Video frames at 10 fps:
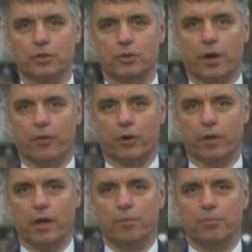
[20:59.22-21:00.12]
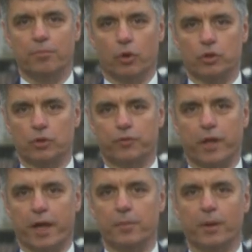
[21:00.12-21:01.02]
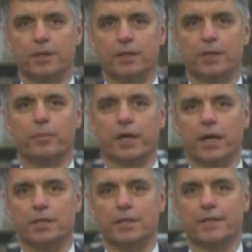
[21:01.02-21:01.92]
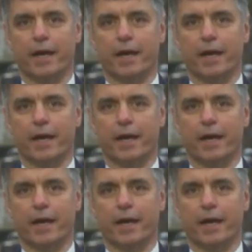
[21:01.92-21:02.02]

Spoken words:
to suffer because of any political implications,